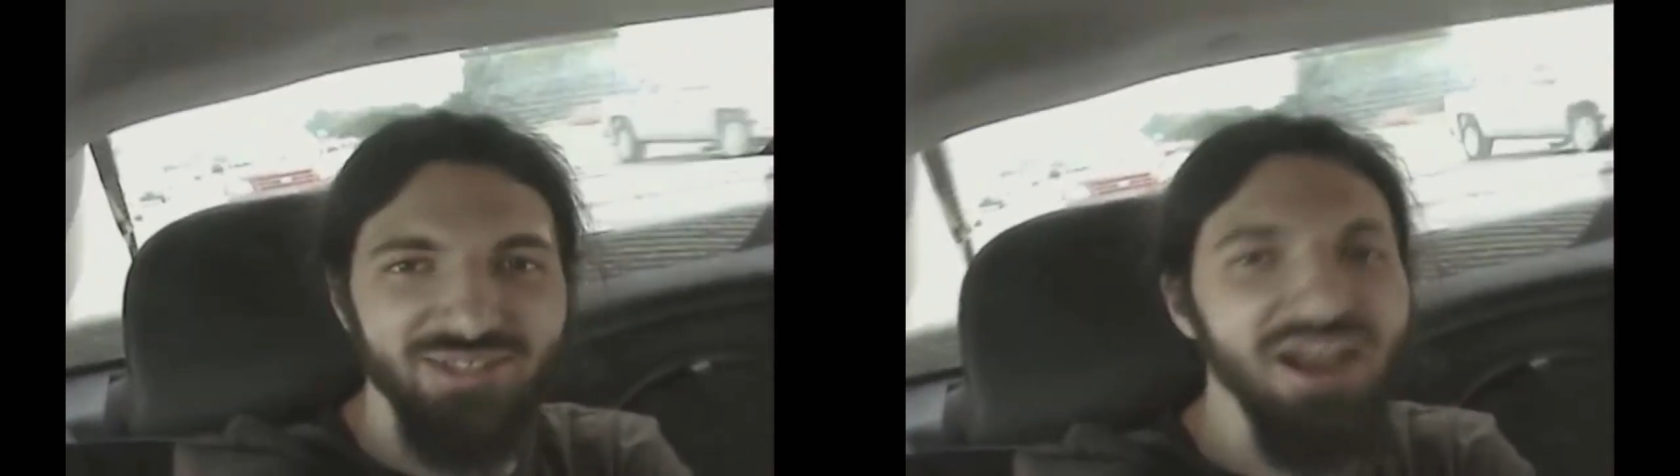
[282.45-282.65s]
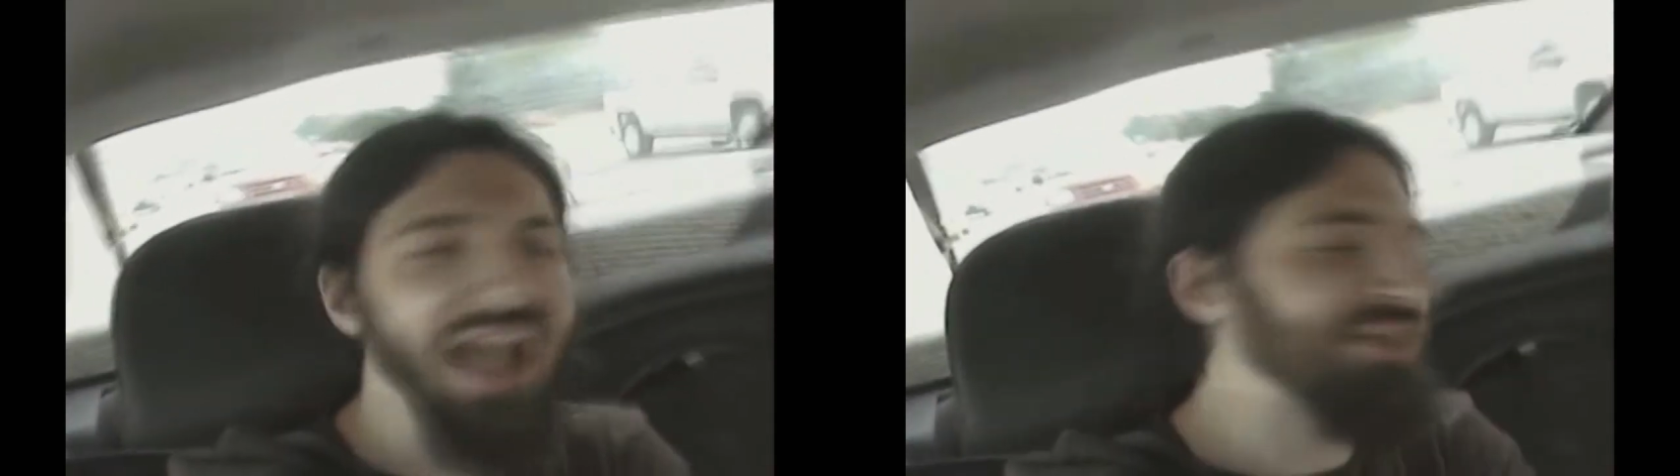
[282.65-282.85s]

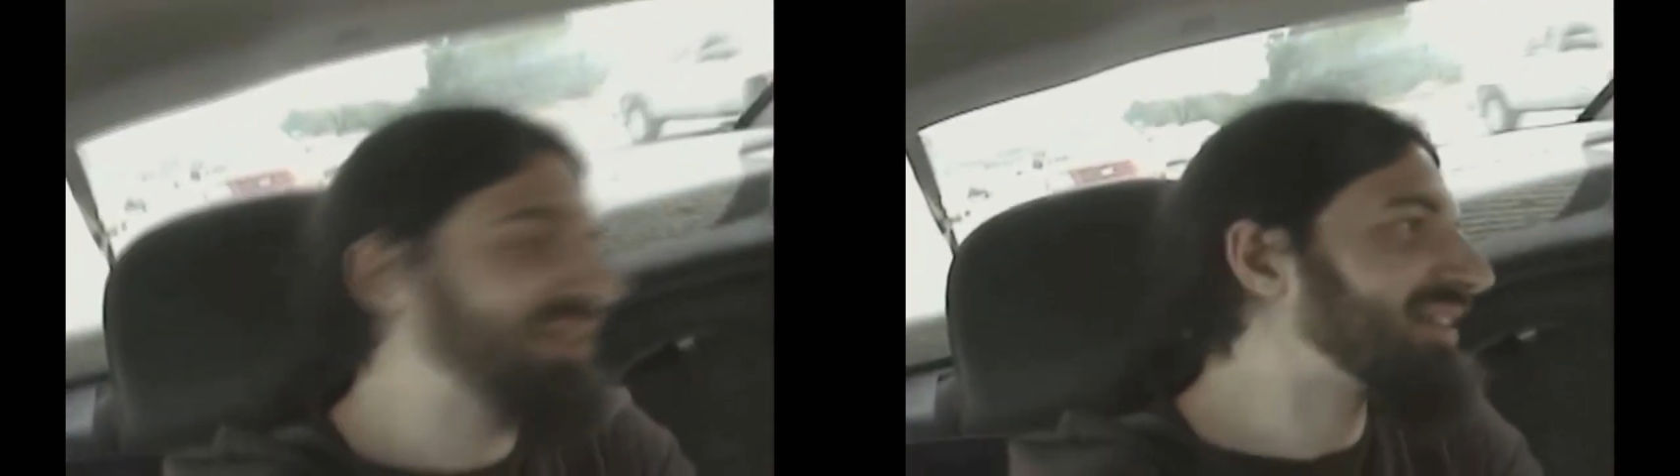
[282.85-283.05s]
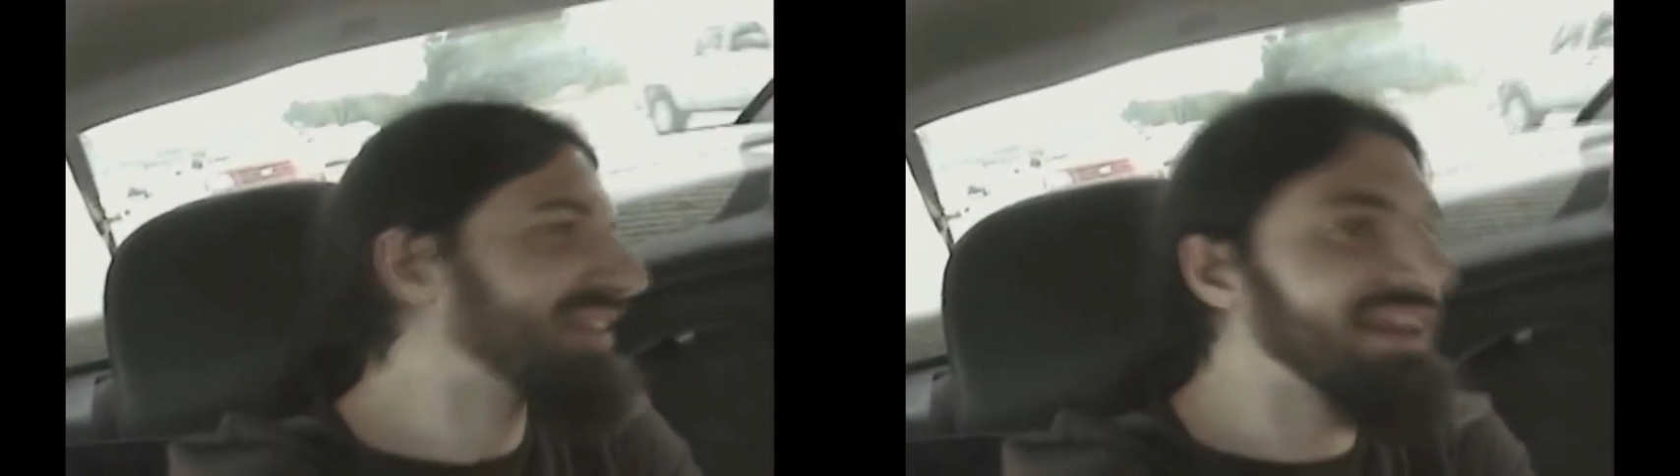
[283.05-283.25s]

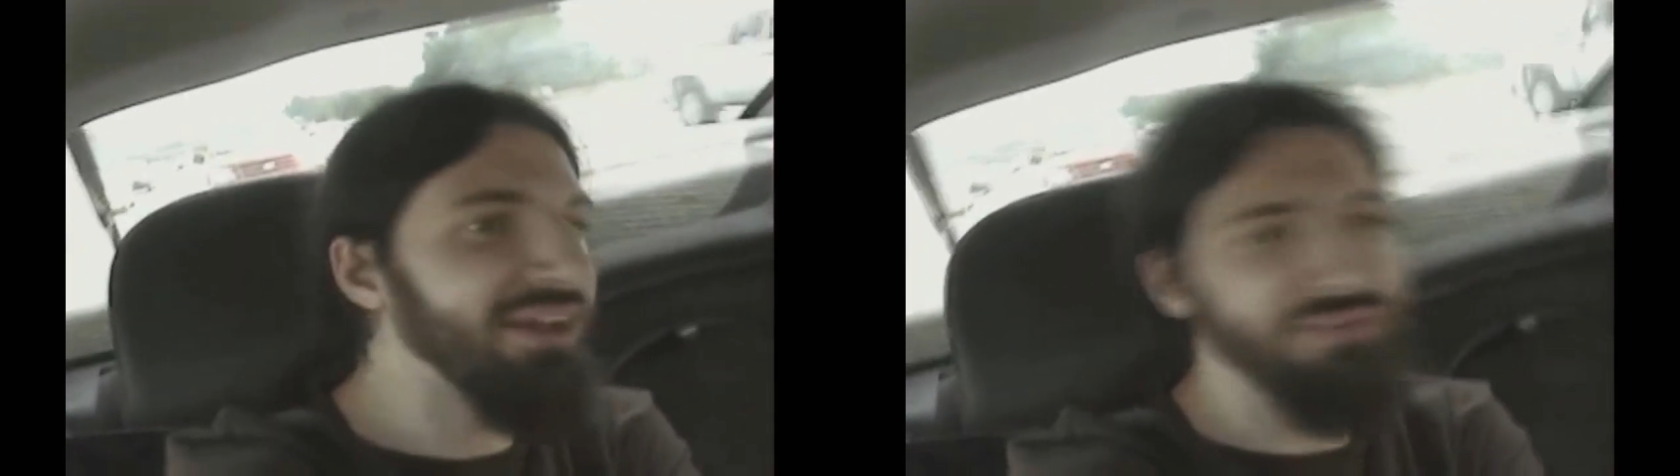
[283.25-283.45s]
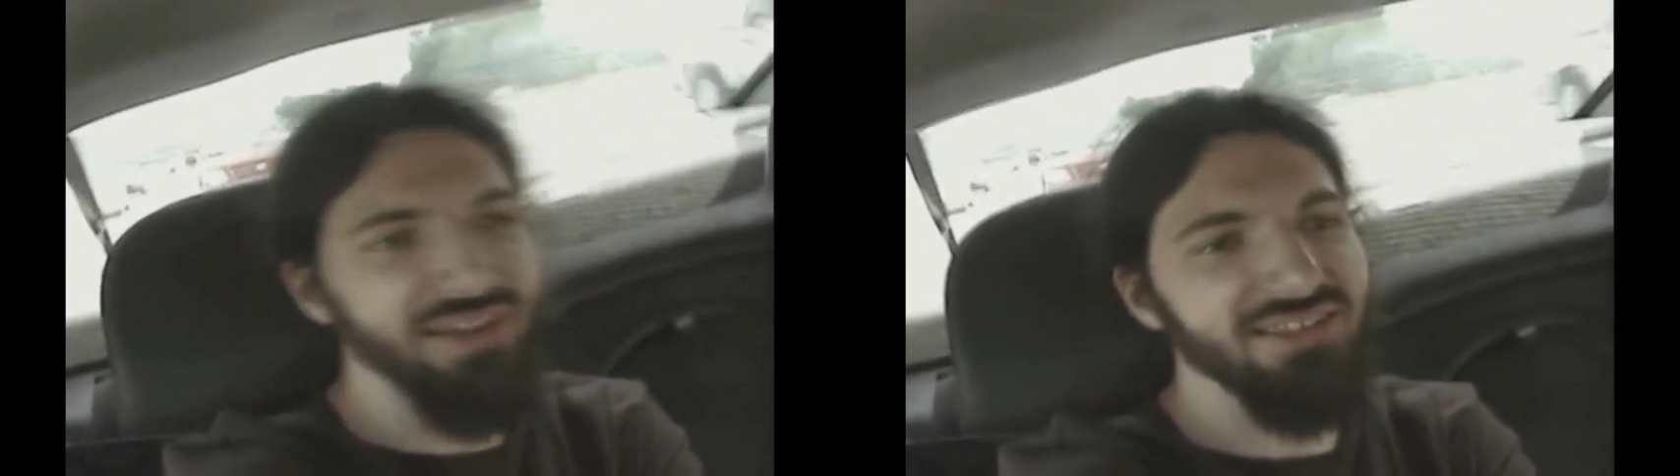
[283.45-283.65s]
drastically
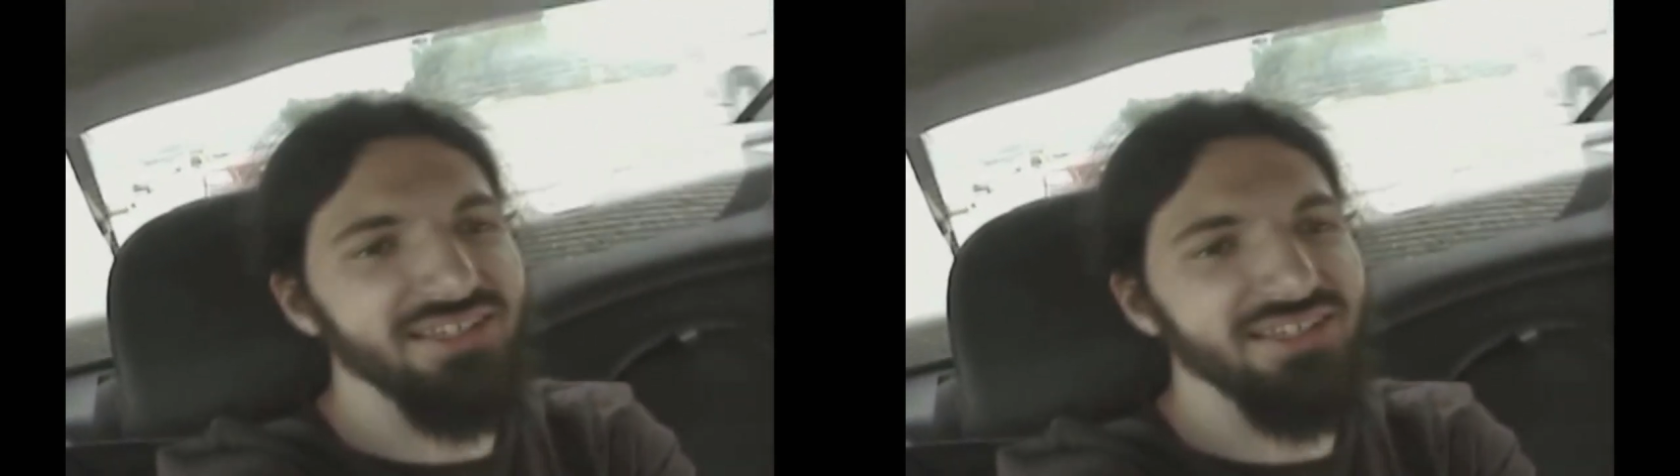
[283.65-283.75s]
different.